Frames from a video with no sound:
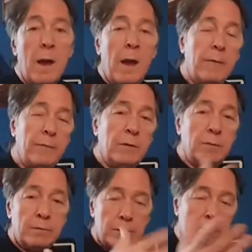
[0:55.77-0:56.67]
if
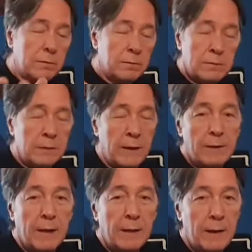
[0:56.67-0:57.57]
you've clicked
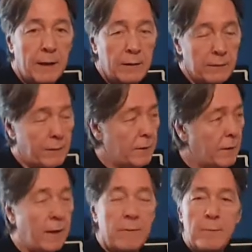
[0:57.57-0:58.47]
on the link, you've seen
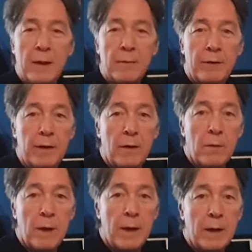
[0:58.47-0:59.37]
that I've made a
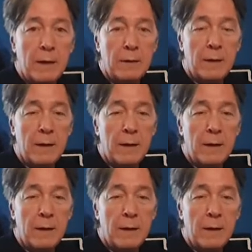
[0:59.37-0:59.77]
video, and